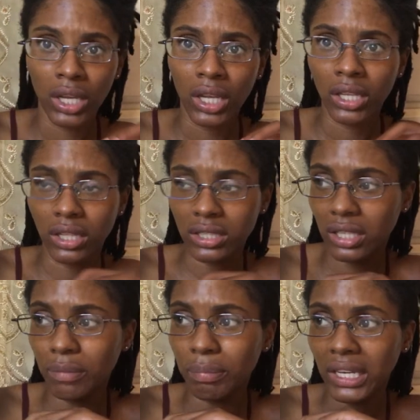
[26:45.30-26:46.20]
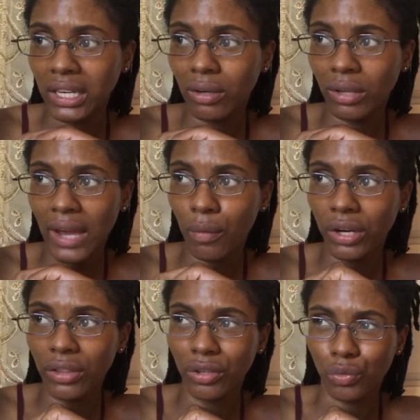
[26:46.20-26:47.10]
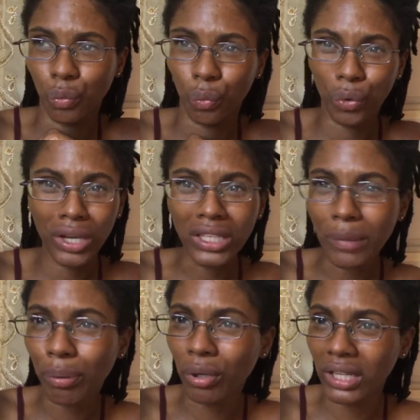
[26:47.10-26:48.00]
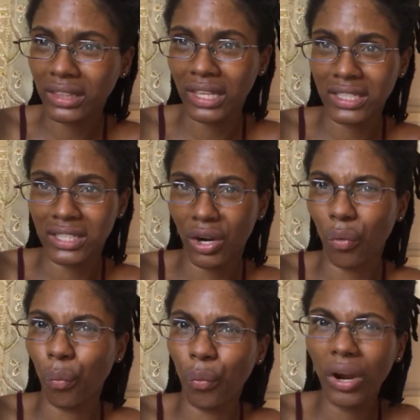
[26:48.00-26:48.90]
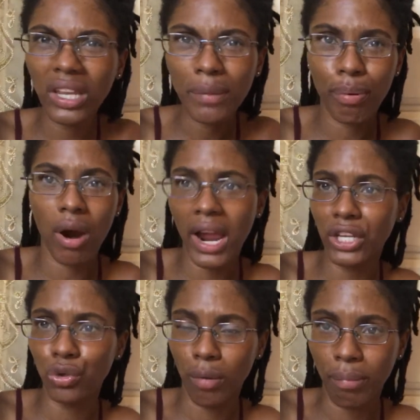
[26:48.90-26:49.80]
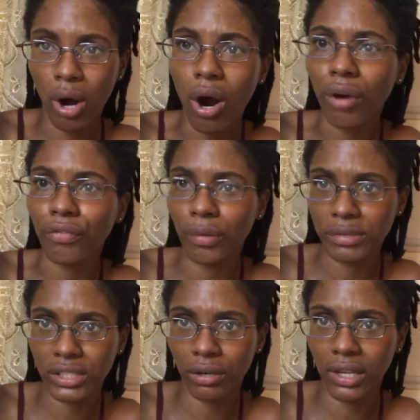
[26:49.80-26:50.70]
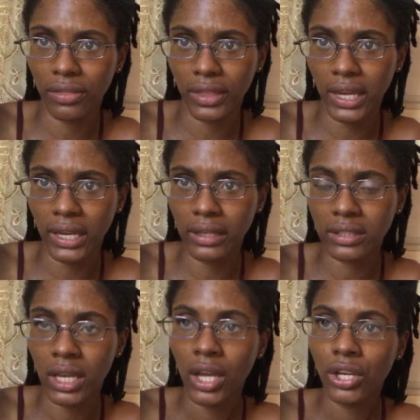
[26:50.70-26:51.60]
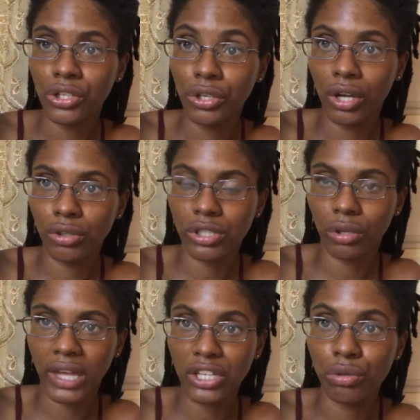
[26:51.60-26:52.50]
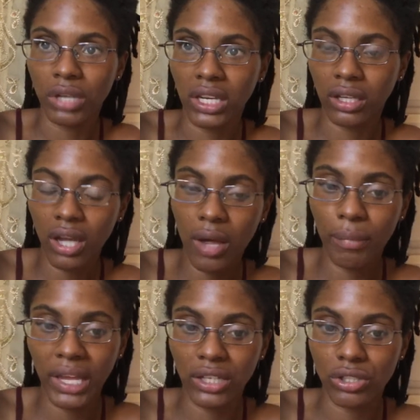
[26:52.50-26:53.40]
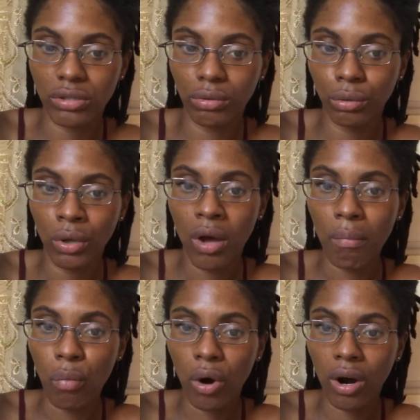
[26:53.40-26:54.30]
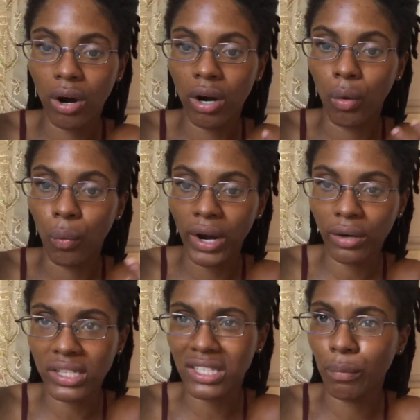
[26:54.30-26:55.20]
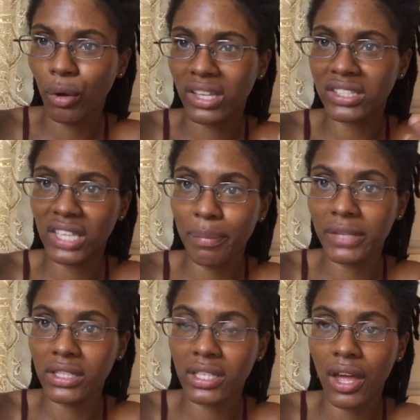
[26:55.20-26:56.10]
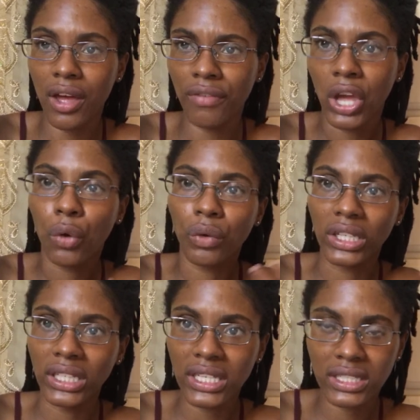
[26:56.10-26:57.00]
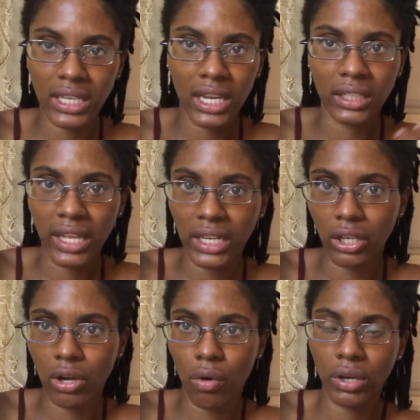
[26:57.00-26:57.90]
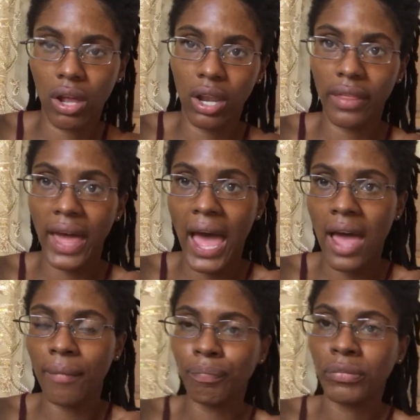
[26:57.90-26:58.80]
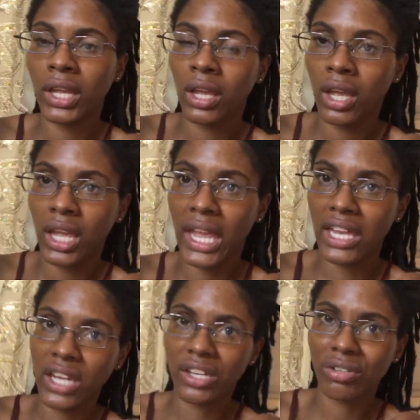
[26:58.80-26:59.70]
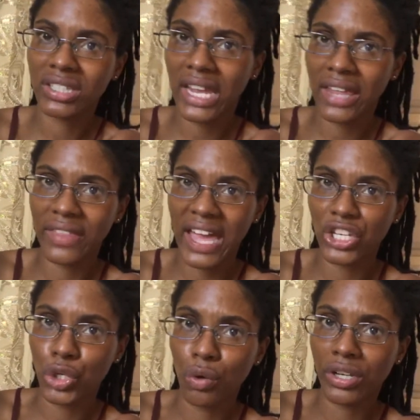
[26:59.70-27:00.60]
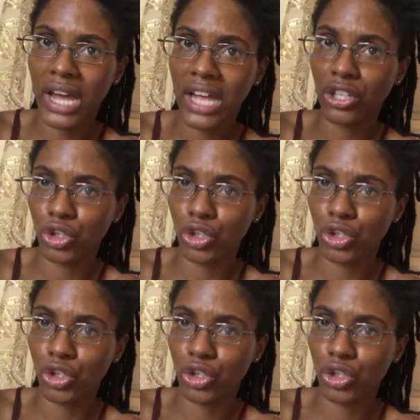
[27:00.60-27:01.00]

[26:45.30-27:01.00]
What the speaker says: this could be like one of those really pulling things that are really prying you apart from certain things, so that you can come into more awareness and more acceptance of releasing, letting go, and all of that. And understand that you are not your